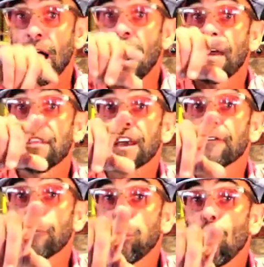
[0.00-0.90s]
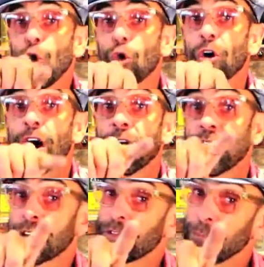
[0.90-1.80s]
I think of a pool. I
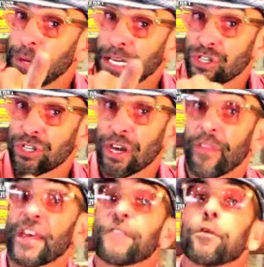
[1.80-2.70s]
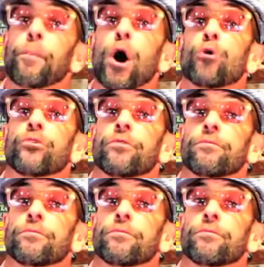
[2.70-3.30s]
think of the beach. I think of the boat.